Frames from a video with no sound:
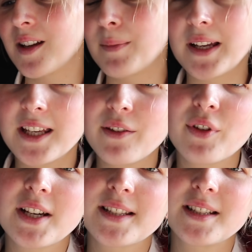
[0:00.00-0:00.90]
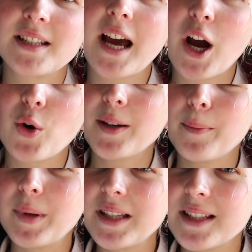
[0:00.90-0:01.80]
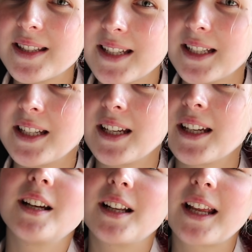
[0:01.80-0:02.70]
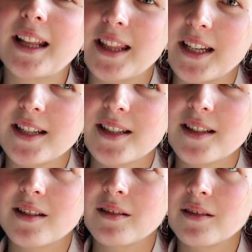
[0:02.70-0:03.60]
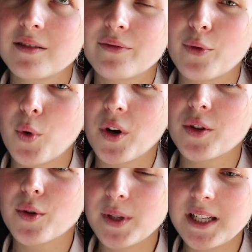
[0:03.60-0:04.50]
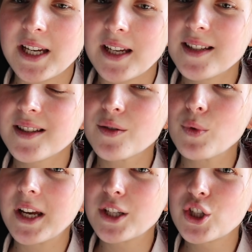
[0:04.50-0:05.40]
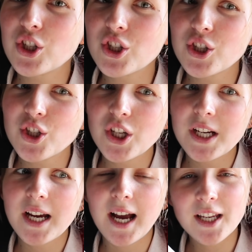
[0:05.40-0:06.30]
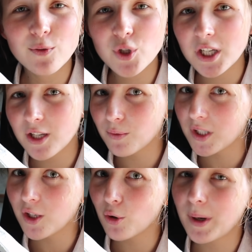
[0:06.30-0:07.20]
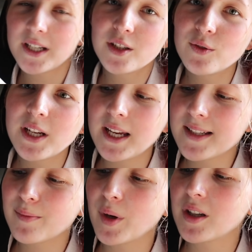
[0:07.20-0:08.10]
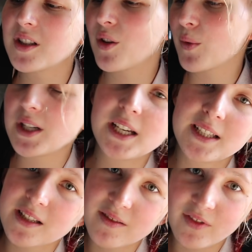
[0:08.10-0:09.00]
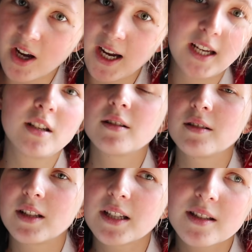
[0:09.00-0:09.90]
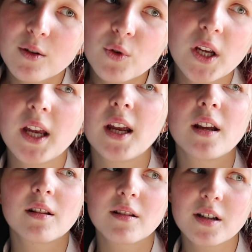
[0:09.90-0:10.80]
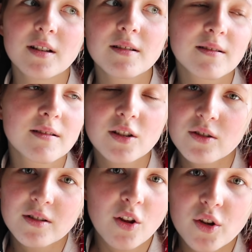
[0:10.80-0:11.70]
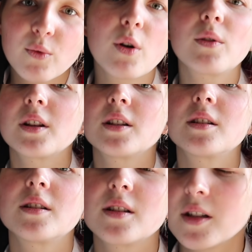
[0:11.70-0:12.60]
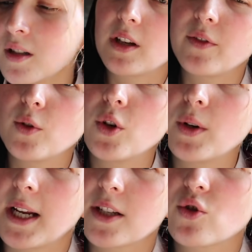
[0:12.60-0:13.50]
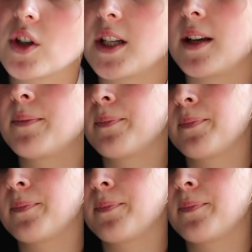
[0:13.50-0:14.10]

My kefir has now been sitting like this for three days, which I usually only go by two days, but three days is fine. That's okay. There is there's nothing wrong with it if you go an extra day.